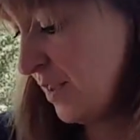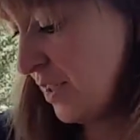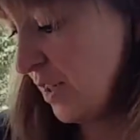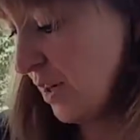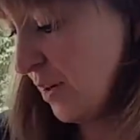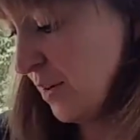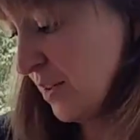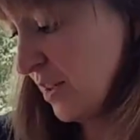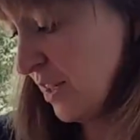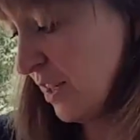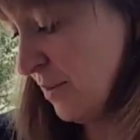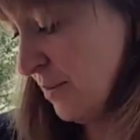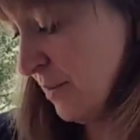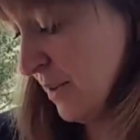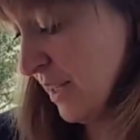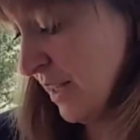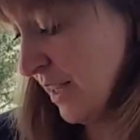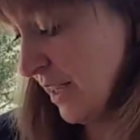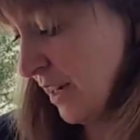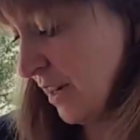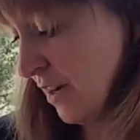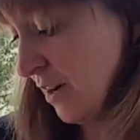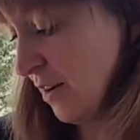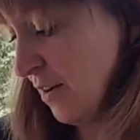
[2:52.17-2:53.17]
So it's going to be
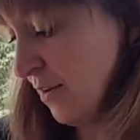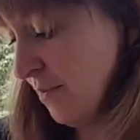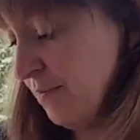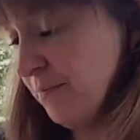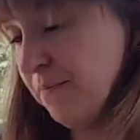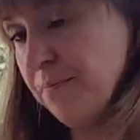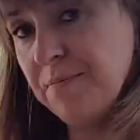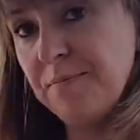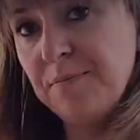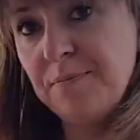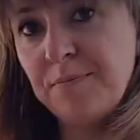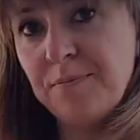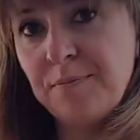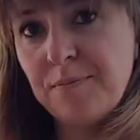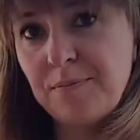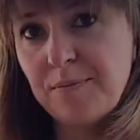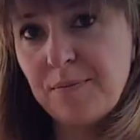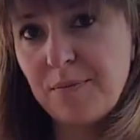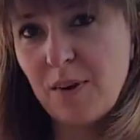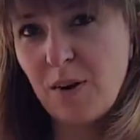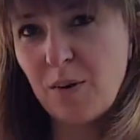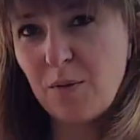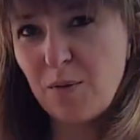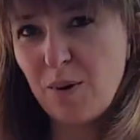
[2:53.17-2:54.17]
like
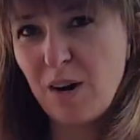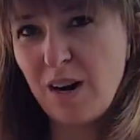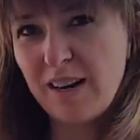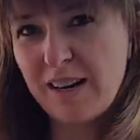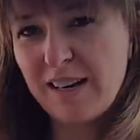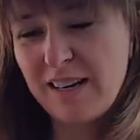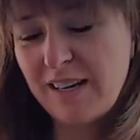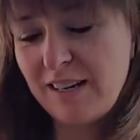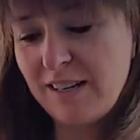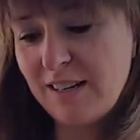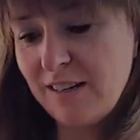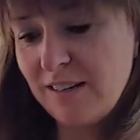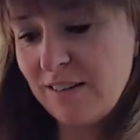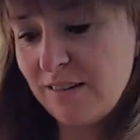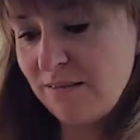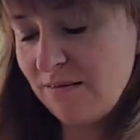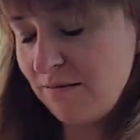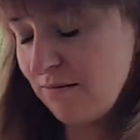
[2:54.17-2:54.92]
a rocky